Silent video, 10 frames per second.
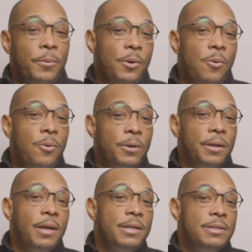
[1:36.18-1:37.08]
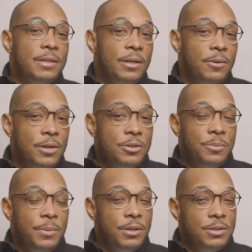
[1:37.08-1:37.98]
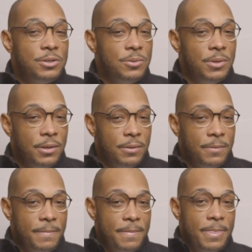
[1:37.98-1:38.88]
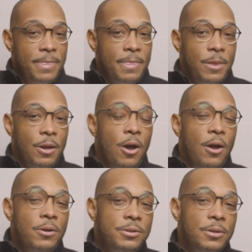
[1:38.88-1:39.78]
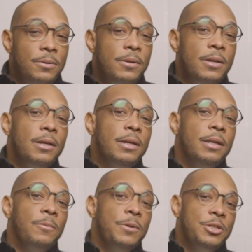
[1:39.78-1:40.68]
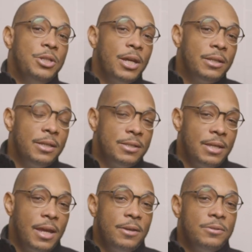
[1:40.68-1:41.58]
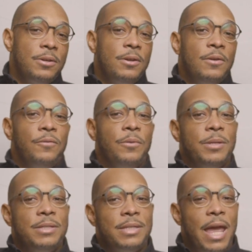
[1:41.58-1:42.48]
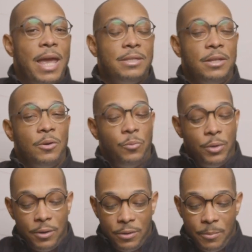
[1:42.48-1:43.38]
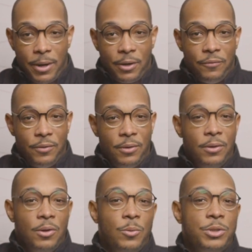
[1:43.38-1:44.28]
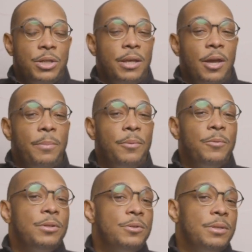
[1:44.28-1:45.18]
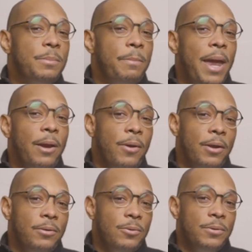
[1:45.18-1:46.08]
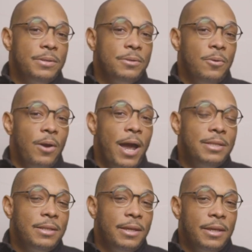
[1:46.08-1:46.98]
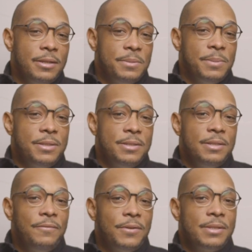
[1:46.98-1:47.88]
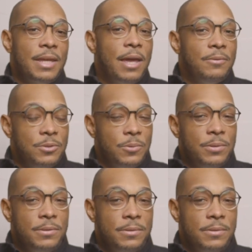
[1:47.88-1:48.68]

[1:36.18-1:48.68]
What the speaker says: recording a single instrument in a studio. They are also good at rejecting sounds from the sides and the rear of the microphone, which can help in reducing background noise or isolating a specific sound source.